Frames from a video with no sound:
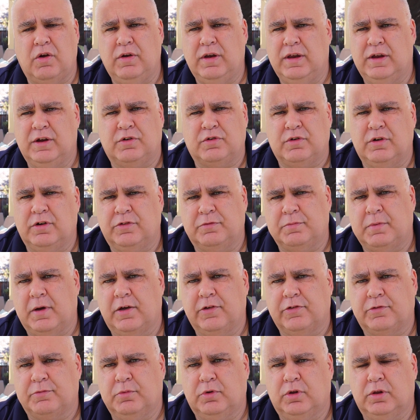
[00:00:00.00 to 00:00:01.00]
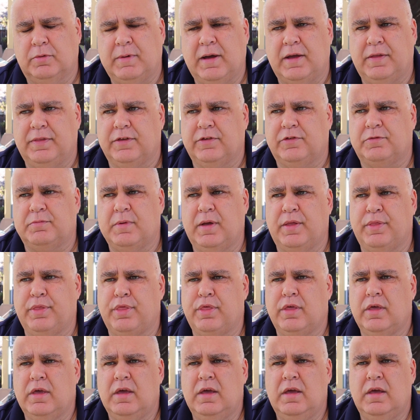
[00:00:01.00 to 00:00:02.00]
only increased by a small amount this
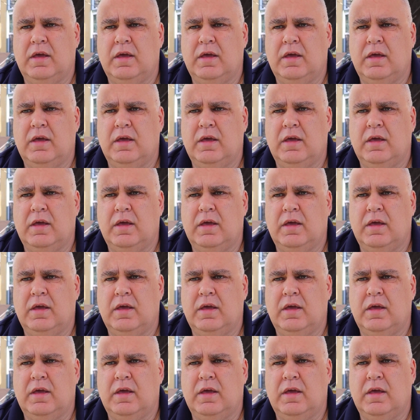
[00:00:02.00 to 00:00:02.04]
month,